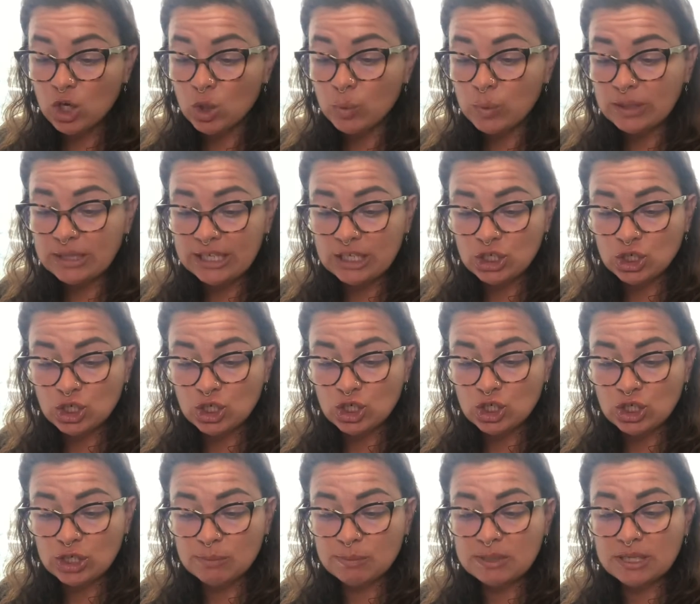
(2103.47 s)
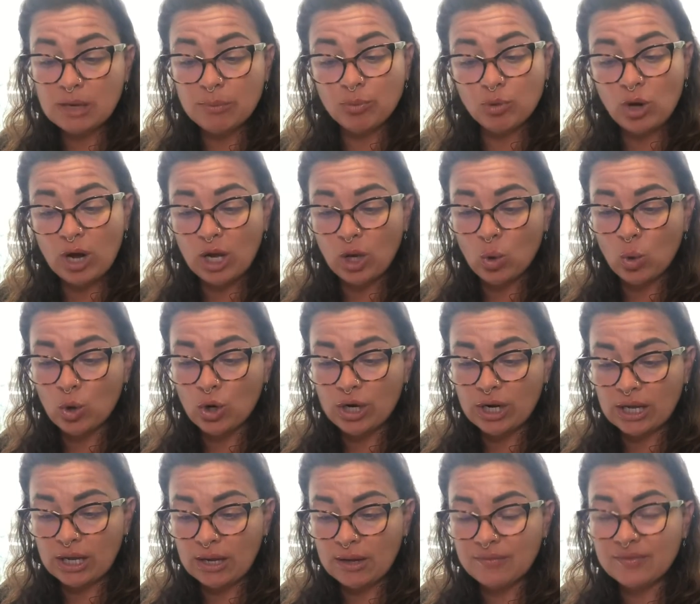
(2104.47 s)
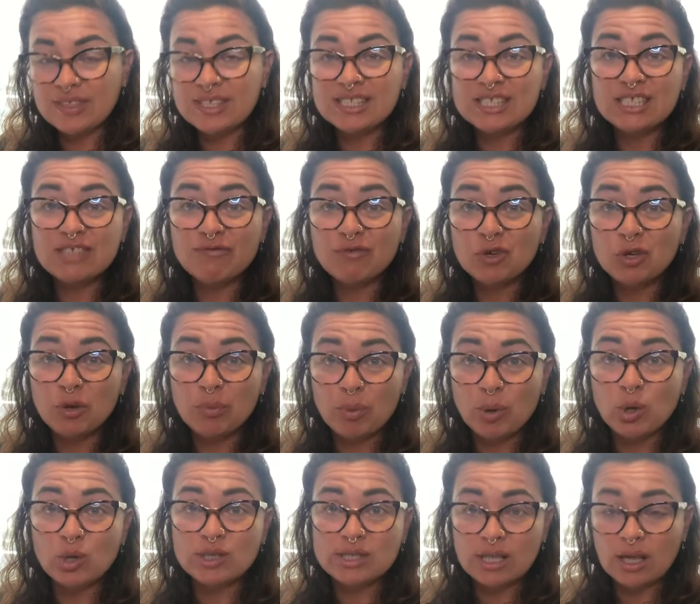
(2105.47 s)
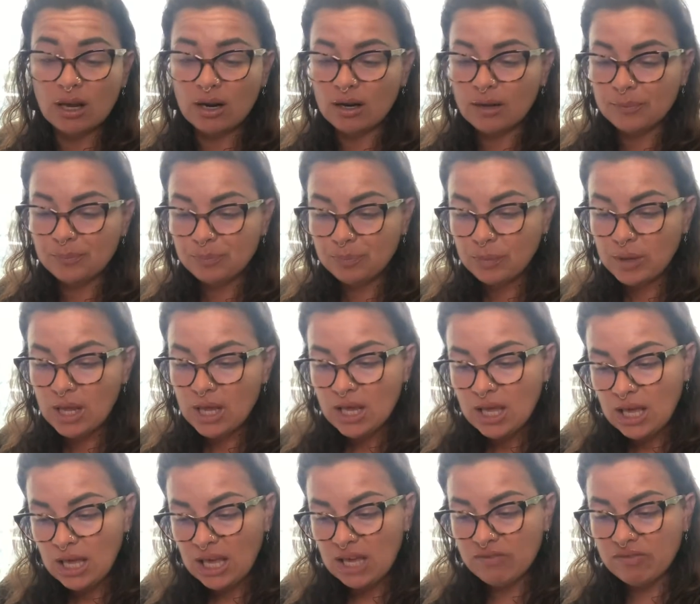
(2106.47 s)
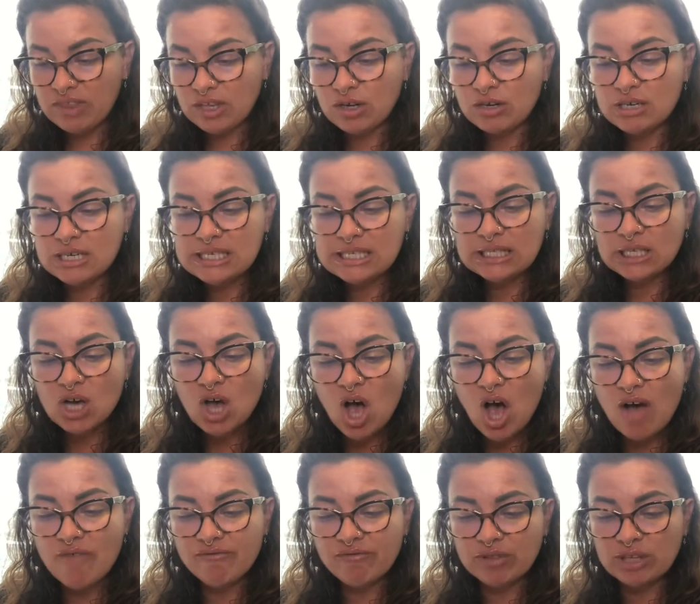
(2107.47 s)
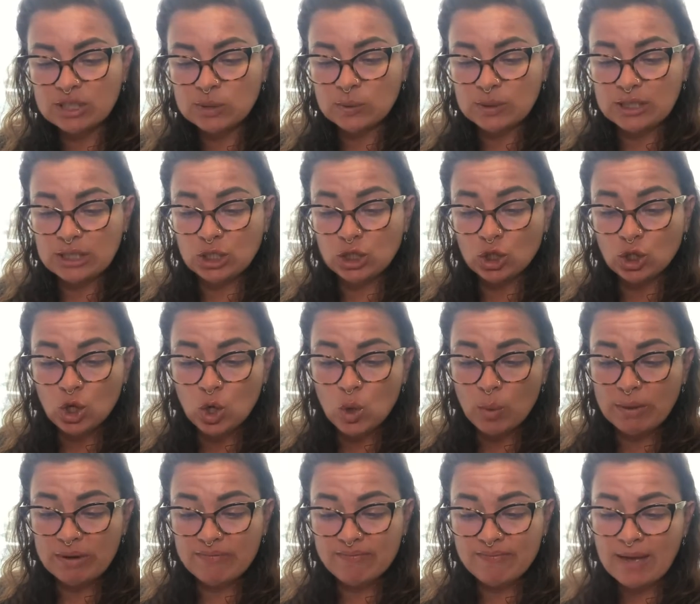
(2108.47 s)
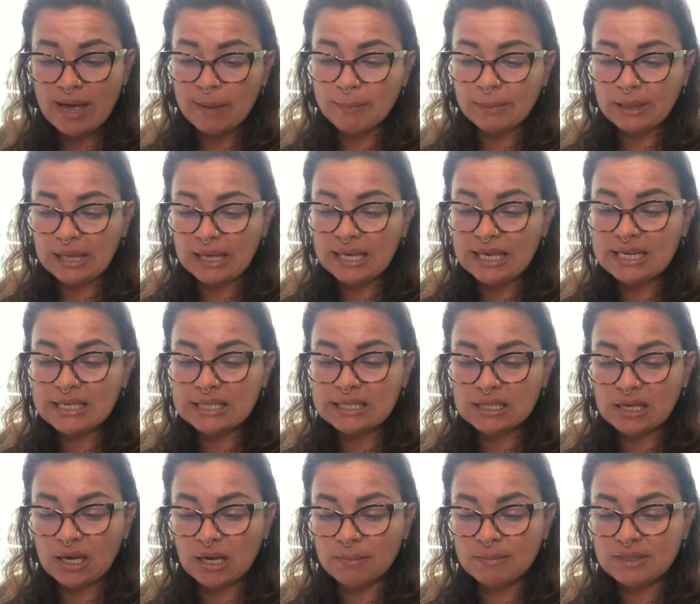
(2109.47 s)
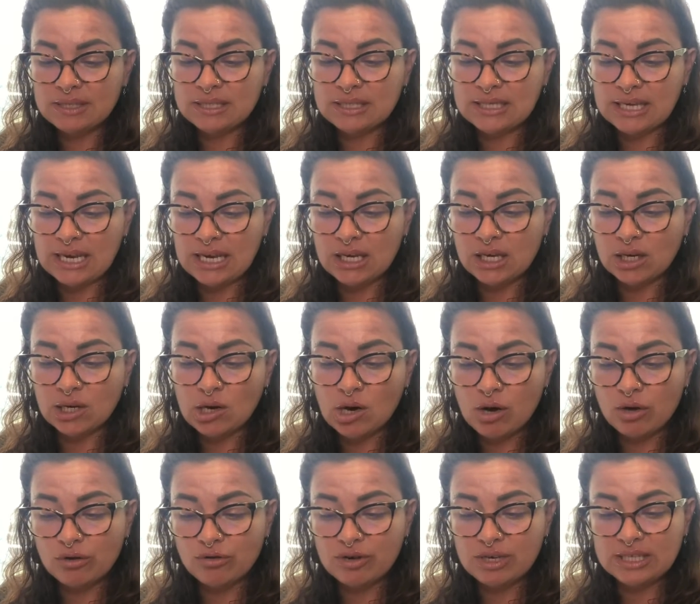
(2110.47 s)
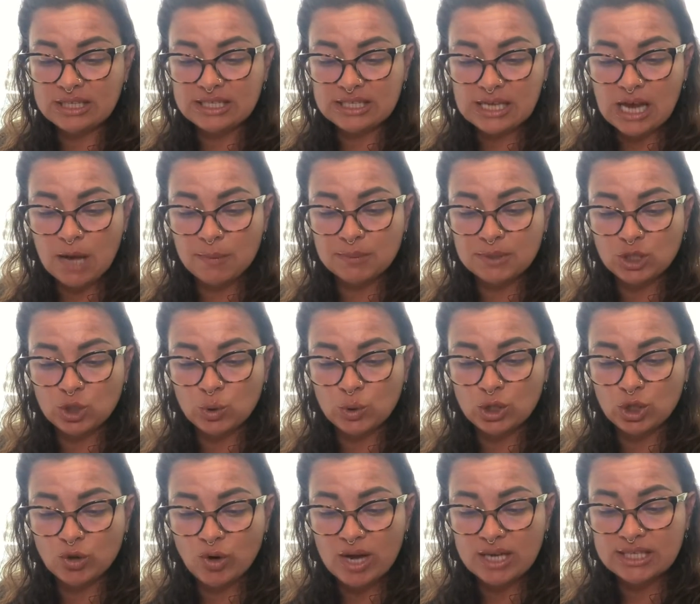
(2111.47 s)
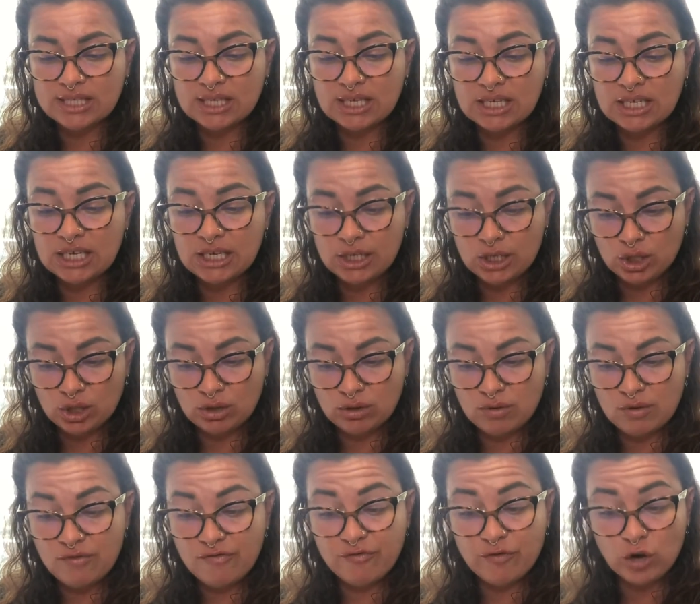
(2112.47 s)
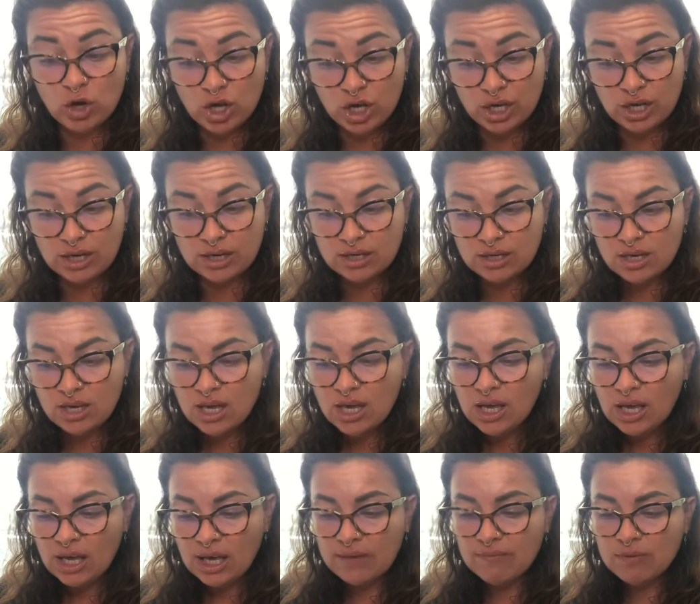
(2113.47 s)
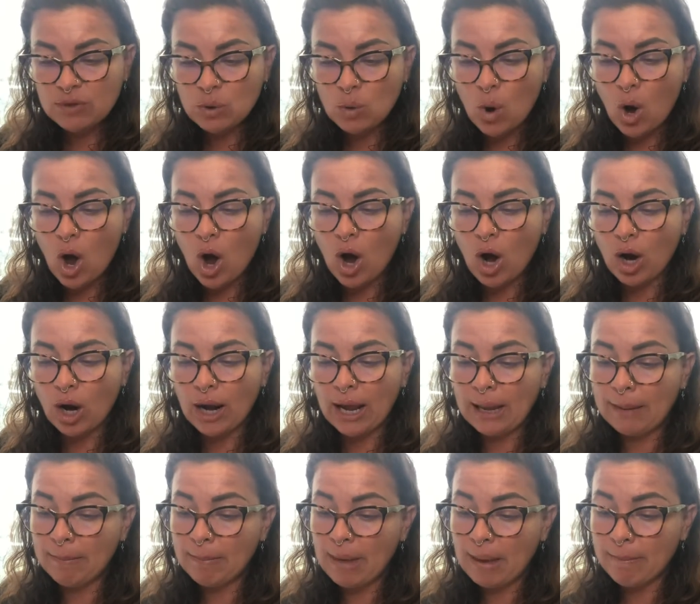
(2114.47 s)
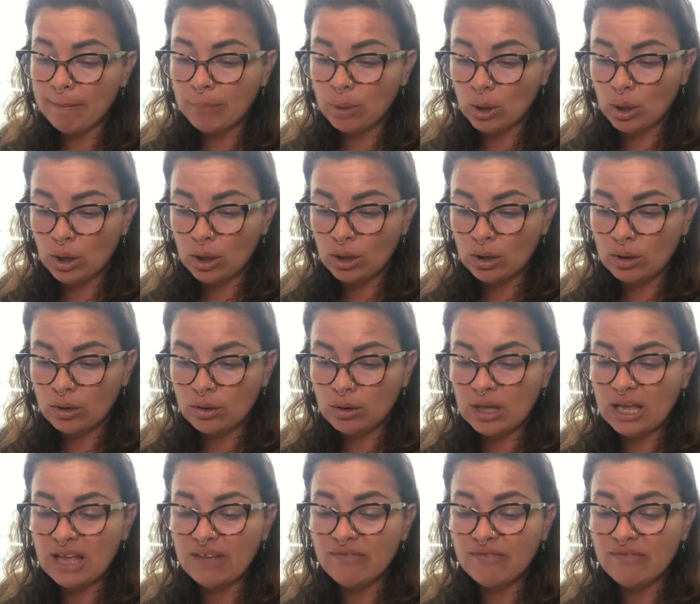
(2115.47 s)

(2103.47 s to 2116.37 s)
your relationships a priority. This is for your person. If there is conflict within your home and family, it is time to take concrete steps to address the issue for good. If you or a member